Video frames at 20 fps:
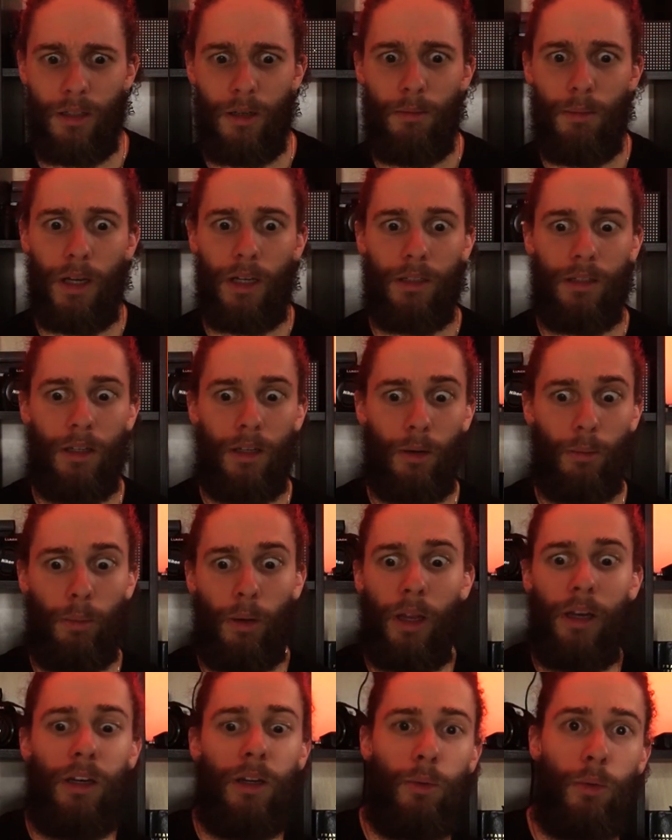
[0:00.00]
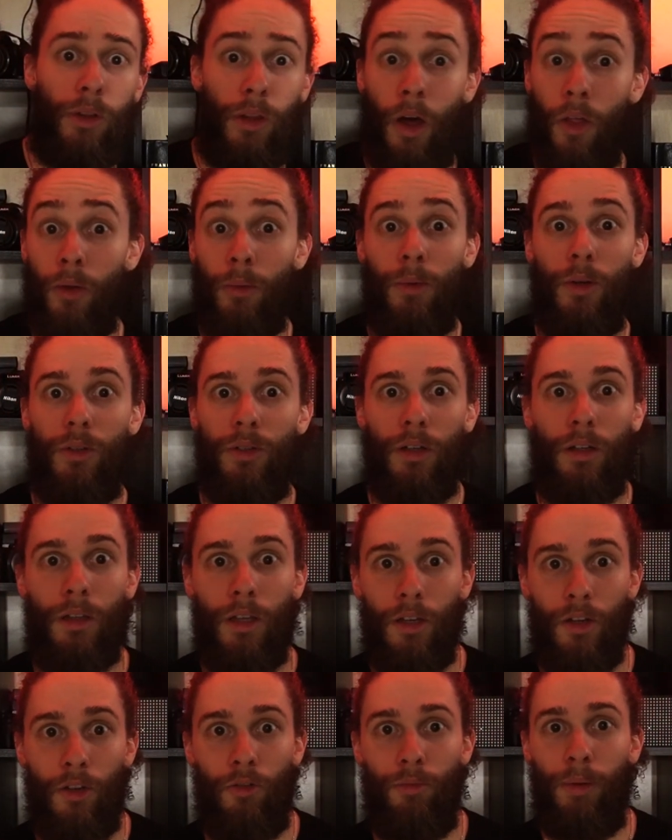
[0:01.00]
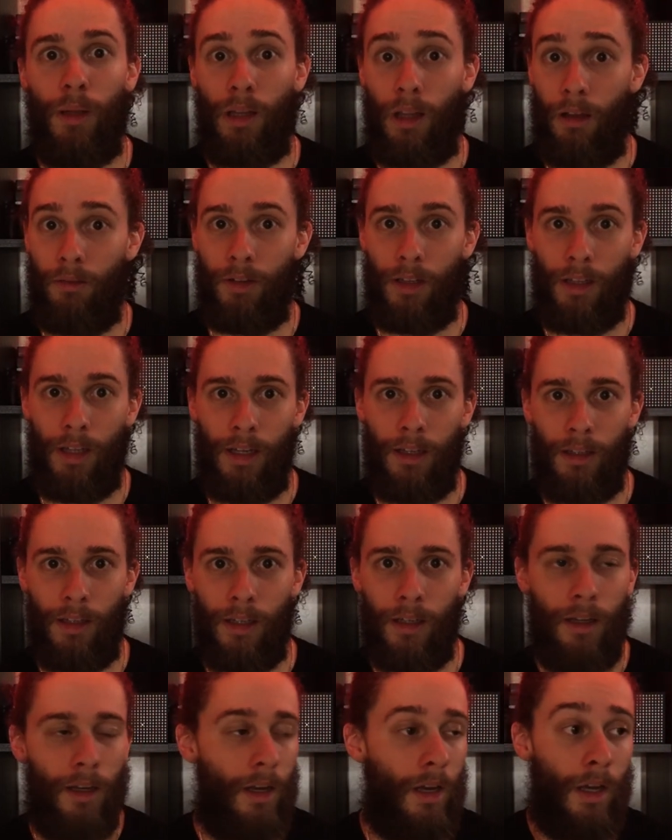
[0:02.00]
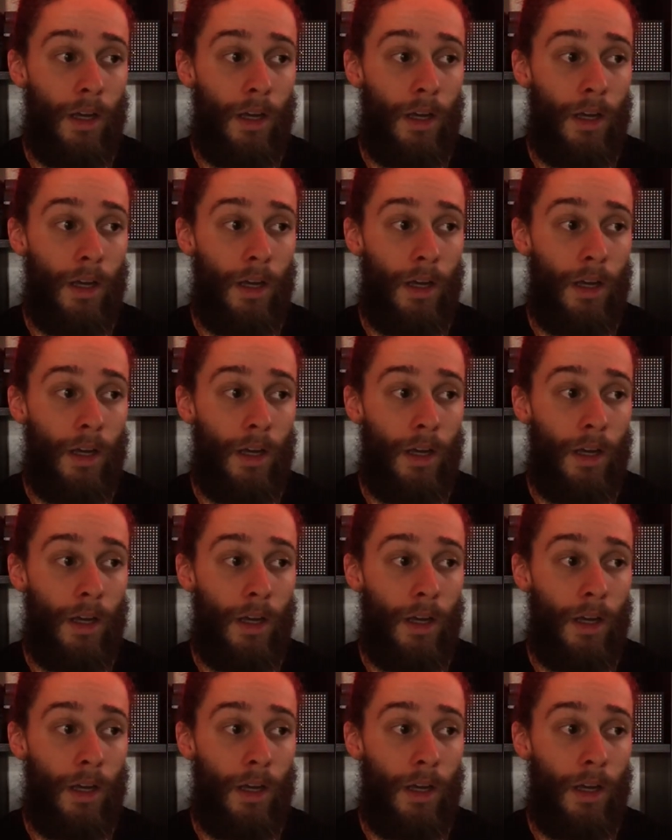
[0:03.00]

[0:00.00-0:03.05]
to mix it or blend it with other music that you've been loving lately.